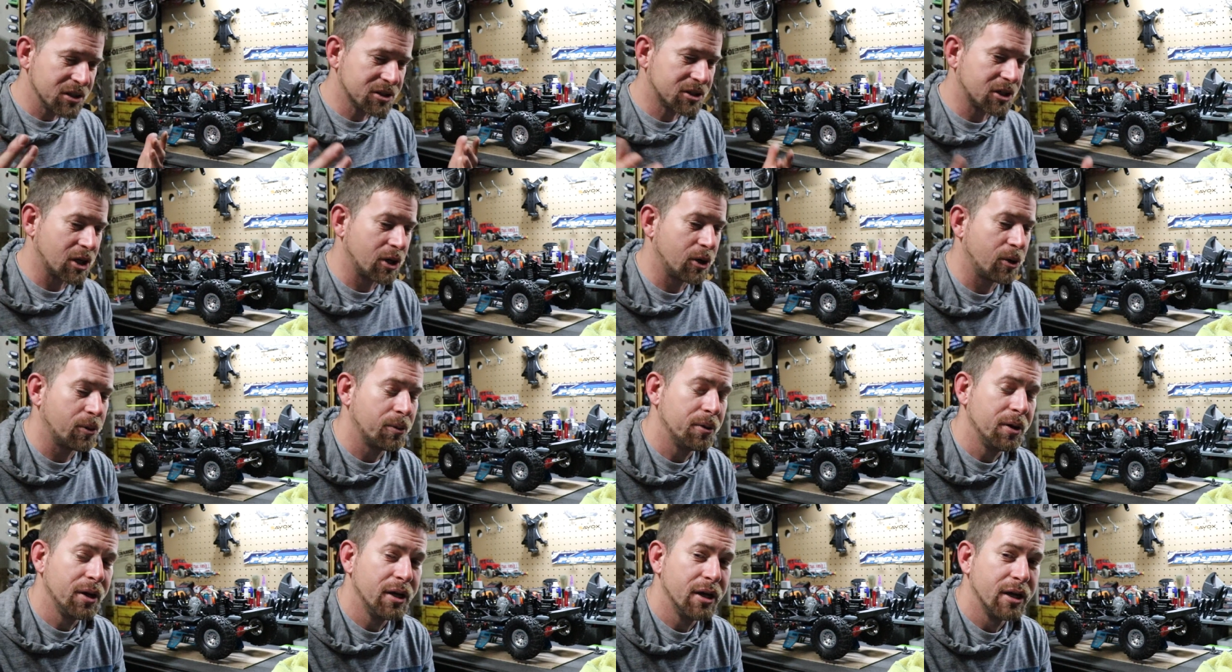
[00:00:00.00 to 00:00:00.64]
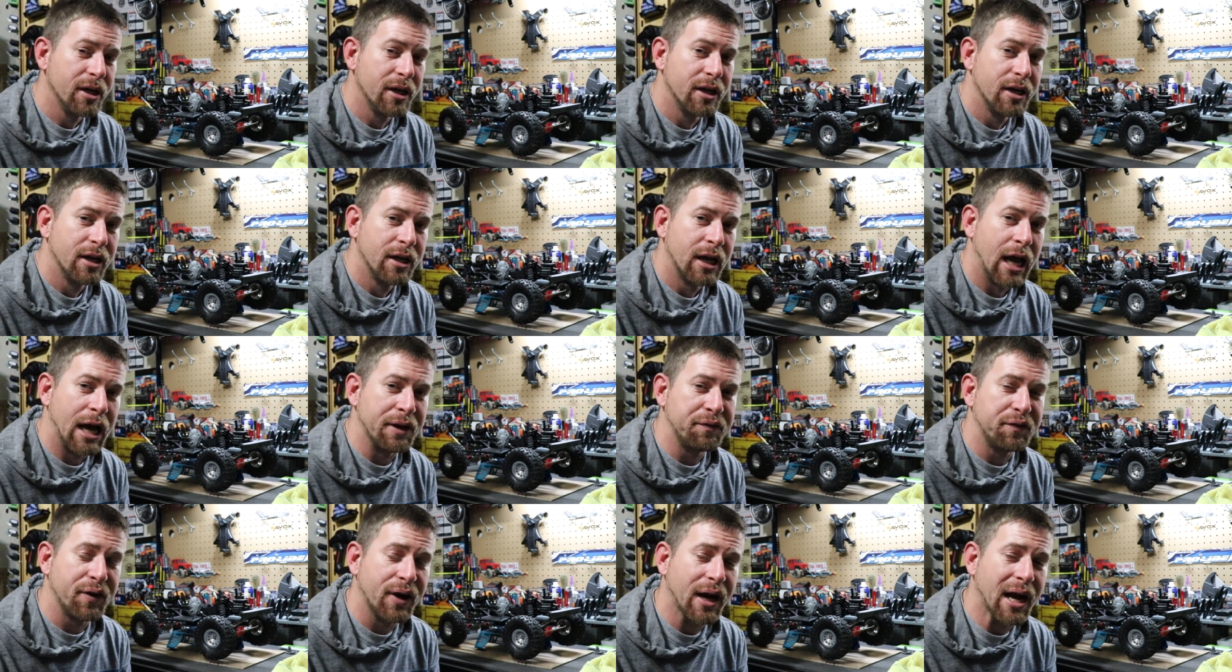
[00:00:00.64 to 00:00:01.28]
So
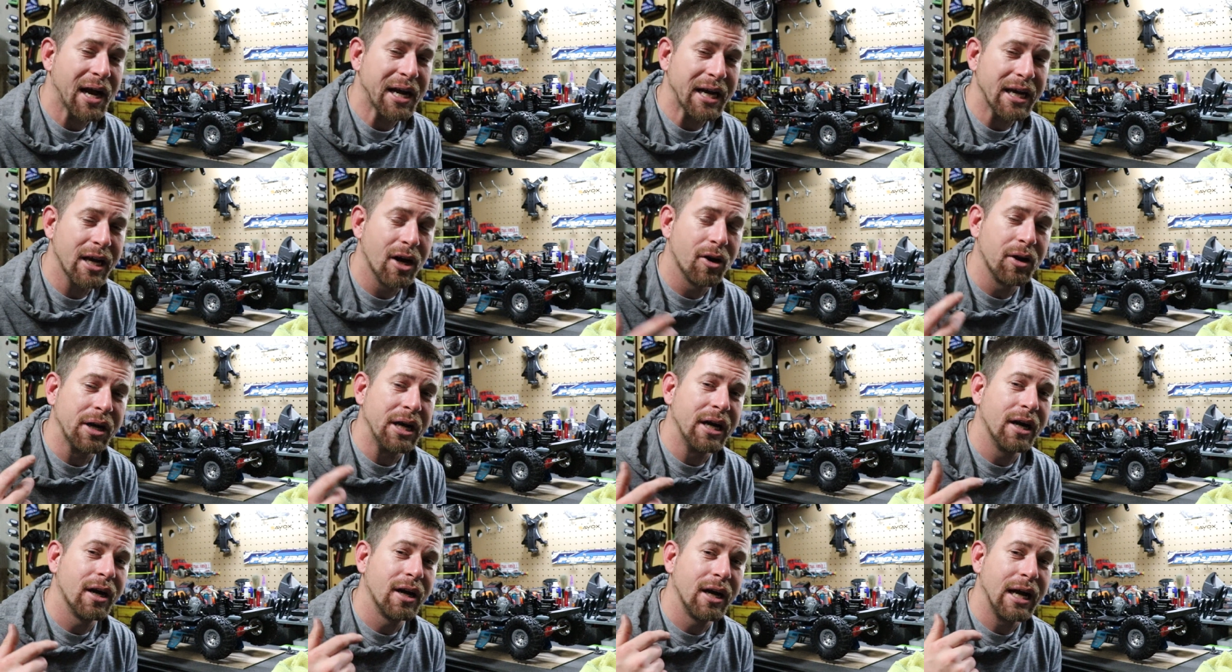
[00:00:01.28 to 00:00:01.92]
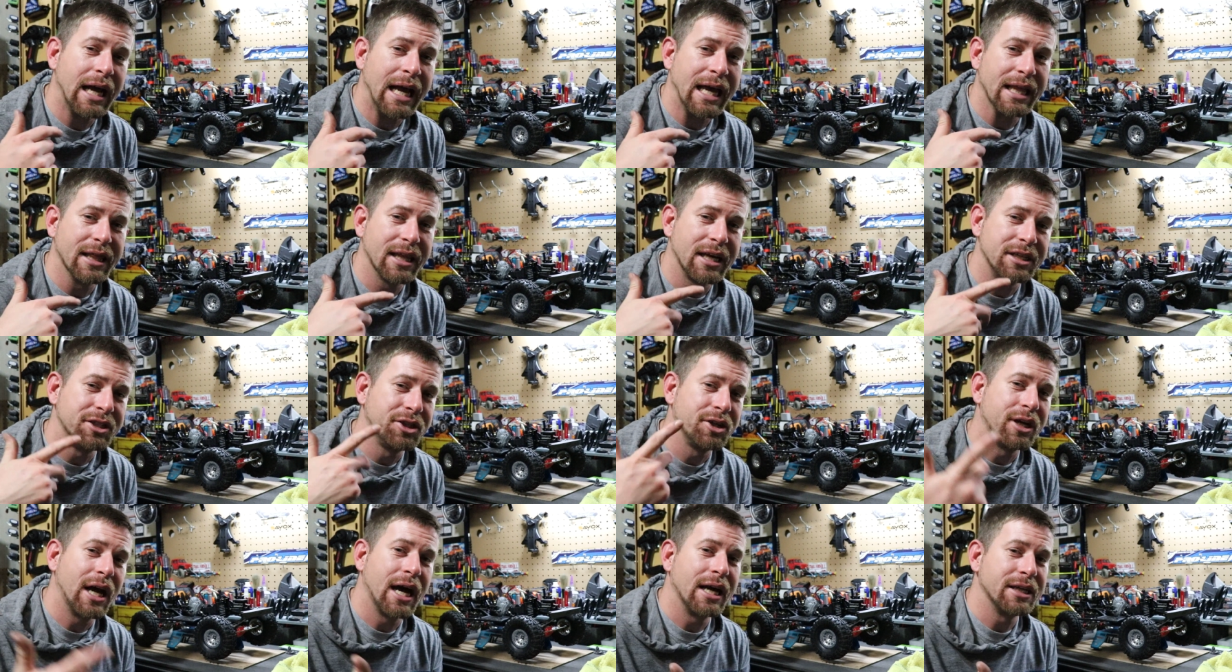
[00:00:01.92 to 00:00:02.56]
I figured I'd get on here and
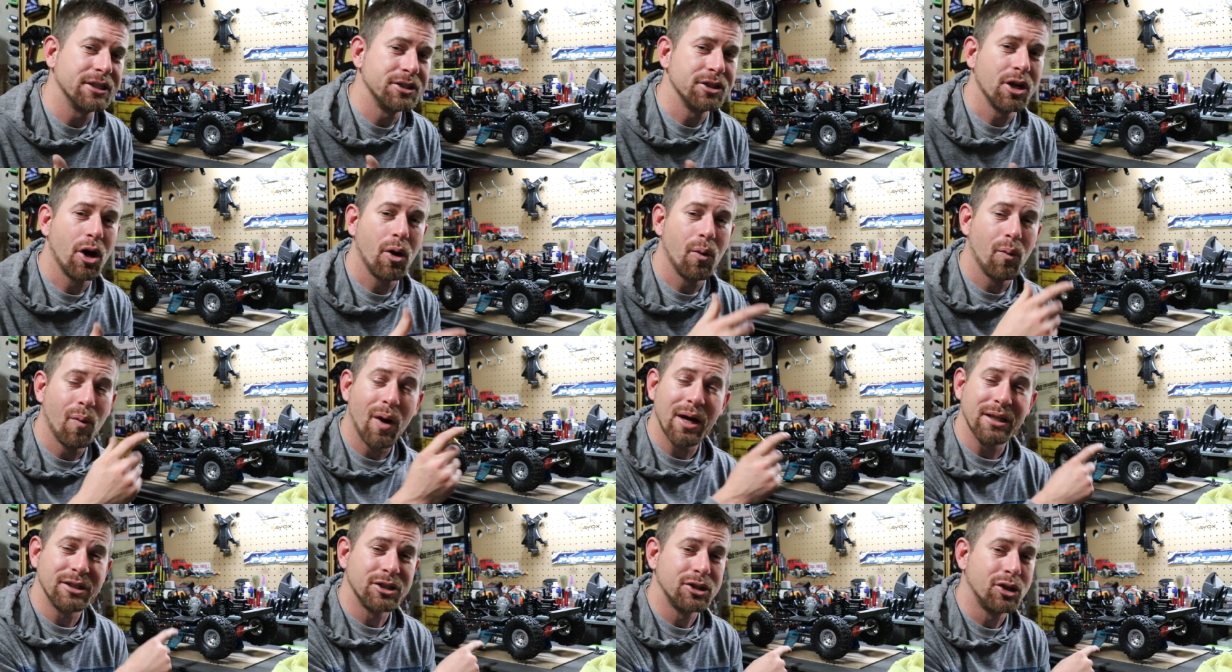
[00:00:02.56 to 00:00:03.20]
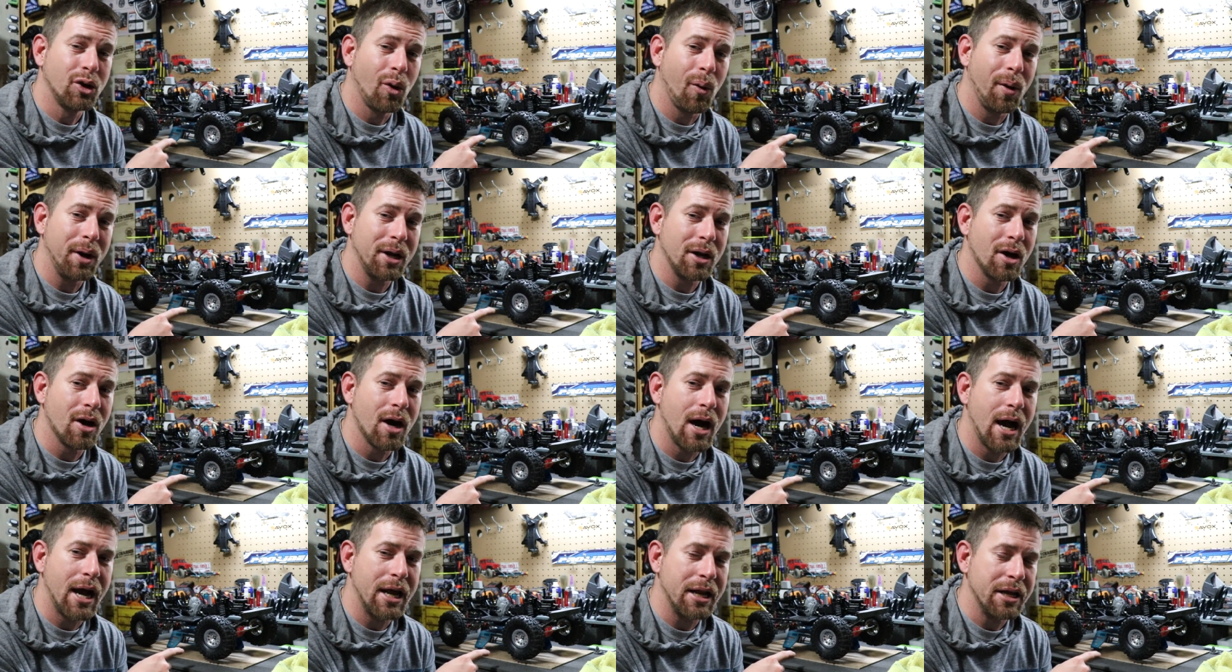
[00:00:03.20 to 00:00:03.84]
let you guys know what's going
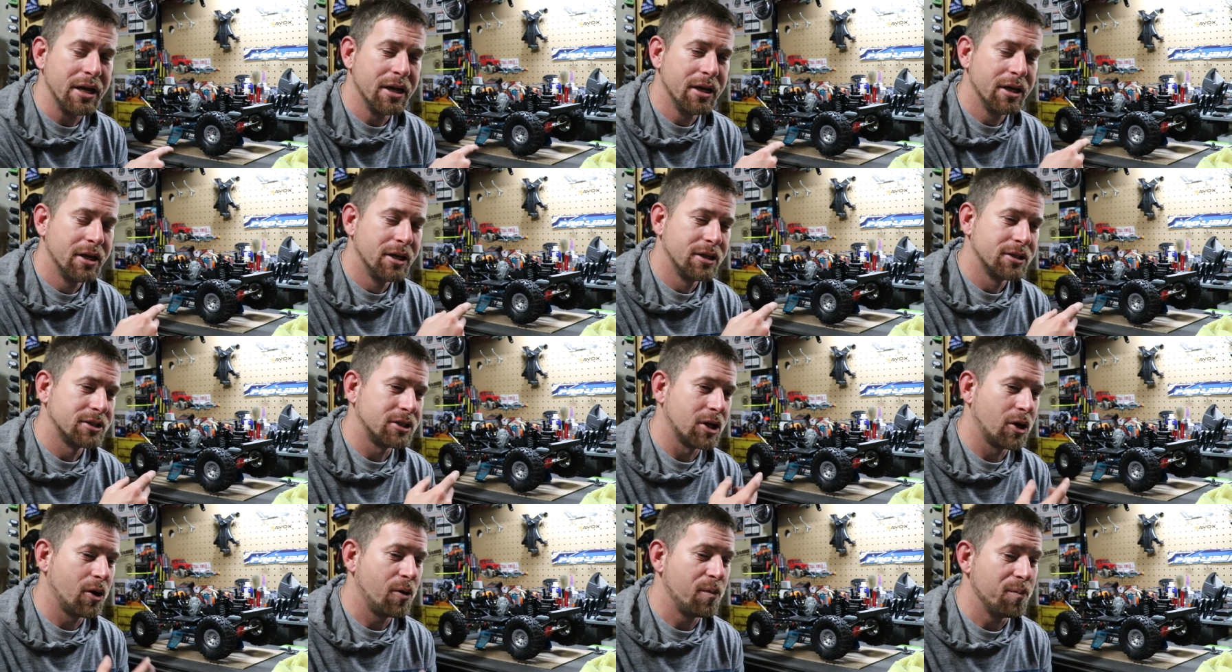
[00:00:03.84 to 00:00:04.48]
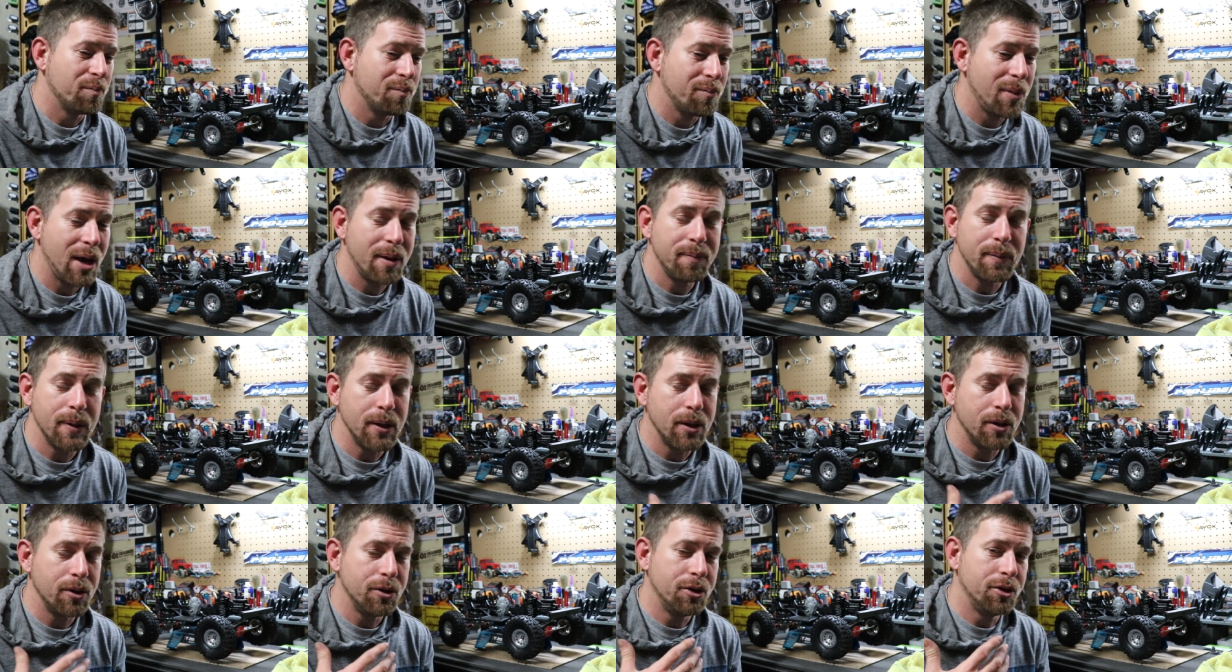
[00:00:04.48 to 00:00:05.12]
on. So
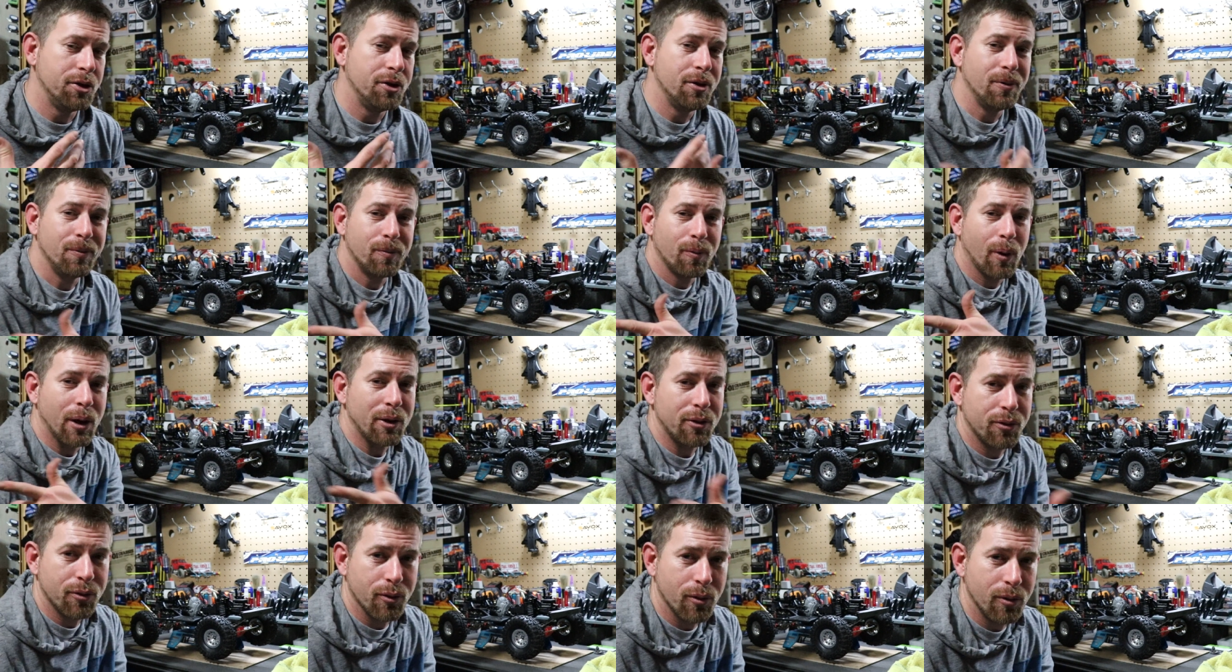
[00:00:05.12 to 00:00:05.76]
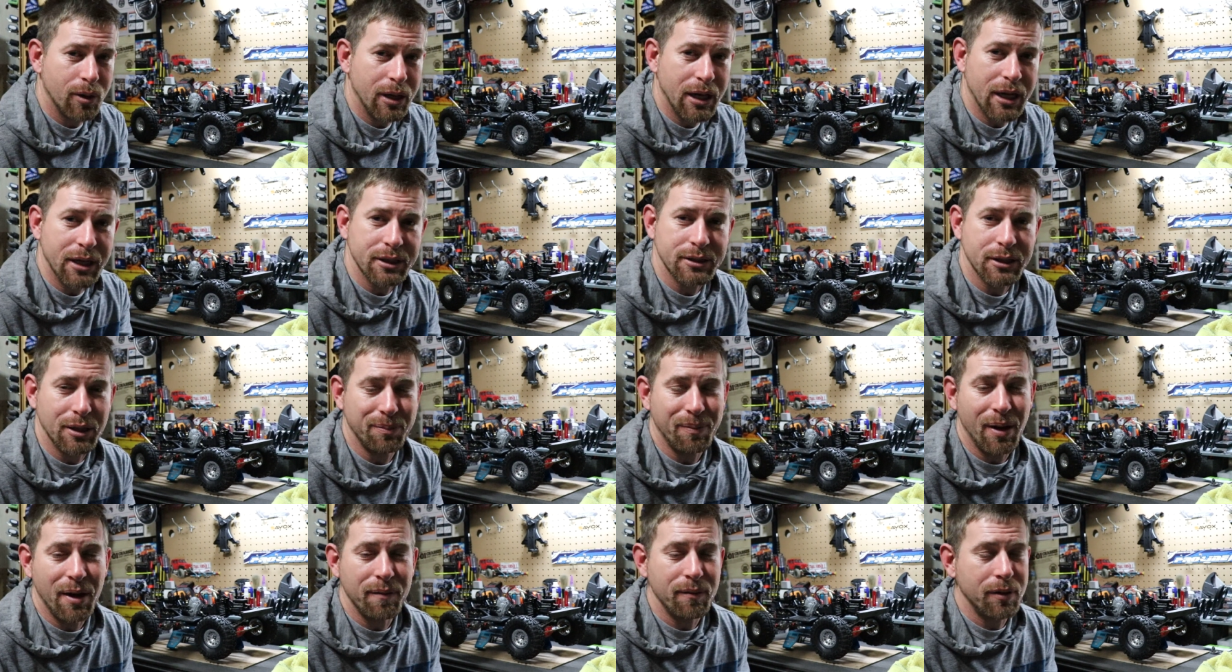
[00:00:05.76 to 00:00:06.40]
maybe you went through
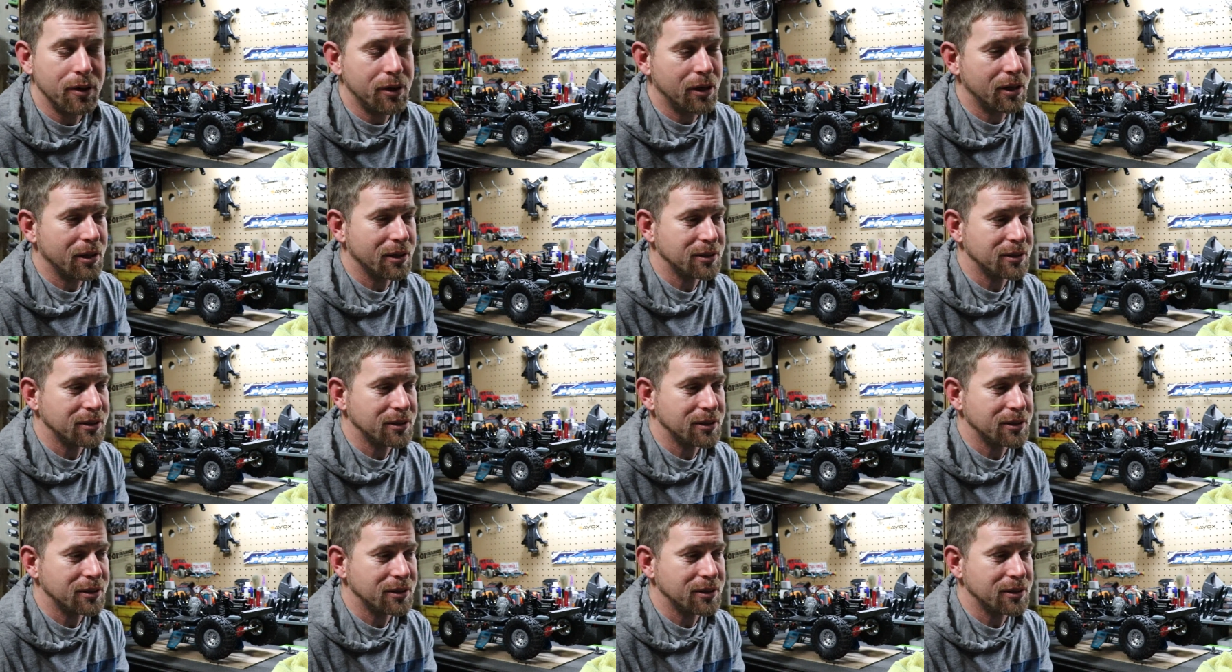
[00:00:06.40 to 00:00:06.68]
this and maybe you